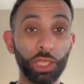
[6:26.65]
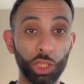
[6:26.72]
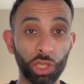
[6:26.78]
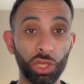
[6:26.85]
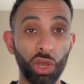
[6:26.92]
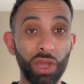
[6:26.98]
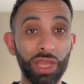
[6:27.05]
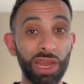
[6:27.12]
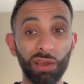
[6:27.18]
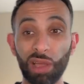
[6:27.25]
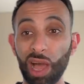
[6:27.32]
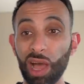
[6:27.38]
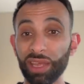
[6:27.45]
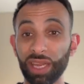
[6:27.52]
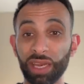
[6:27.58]
He should have got a yellow
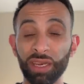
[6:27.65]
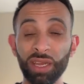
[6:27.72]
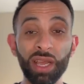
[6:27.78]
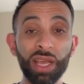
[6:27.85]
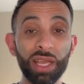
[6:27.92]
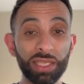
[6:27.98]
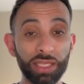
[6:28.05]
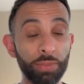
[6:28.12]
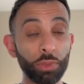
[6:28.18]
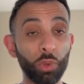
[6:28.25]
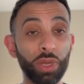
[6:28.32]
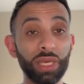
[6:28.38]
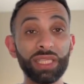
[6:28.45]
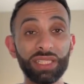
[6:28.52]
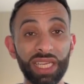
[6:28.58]
card and
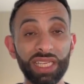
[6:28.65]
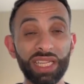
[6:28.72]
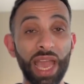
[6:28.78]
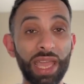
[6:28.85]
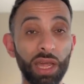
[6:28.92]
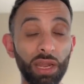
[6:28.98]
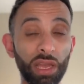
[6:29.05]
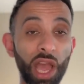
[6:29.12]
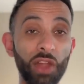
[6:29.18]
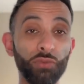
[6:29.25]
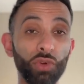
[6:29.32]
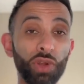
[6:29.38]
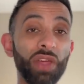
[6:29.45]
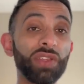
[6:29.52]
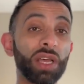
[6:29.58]
subsequently did get a yellow card
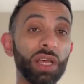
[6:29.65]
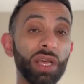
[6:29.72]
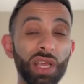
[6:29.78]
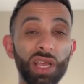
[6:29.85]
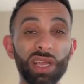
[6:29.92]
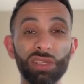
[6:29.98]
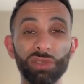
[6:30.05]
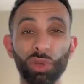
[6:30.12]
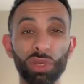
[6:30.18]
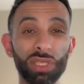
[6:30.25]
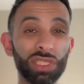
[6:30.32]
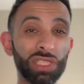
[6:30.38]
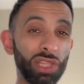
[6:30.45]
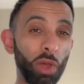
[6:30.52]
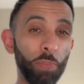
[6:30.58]
for another sort
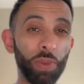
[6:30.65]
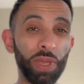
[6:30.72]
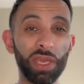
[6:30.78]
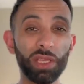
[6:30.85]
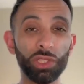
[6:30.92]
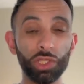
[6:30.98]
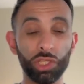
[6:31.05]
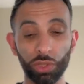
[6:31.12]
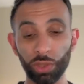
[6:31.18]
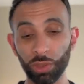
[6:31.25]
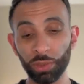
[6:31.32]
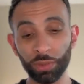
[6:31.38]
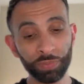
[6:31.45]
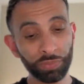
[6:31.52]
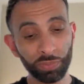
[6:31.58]
of sloppy
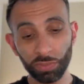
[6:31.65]
duel.